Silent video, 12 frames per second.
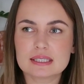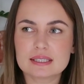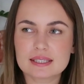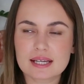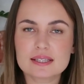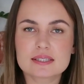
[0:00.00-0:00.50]

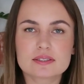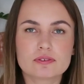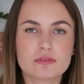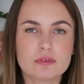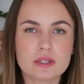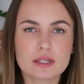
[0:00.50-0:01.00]
intense
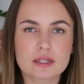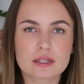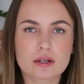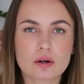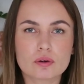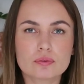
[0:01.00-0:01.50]

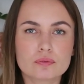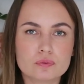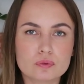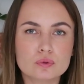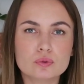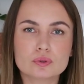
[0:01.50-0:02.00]
fear of
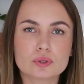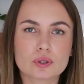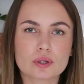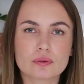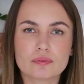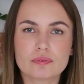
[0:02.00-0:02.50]
food
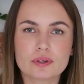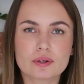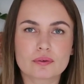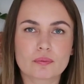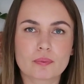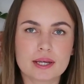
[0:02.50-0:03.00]
or
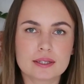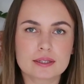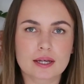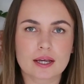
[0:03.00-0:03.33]
fear of weight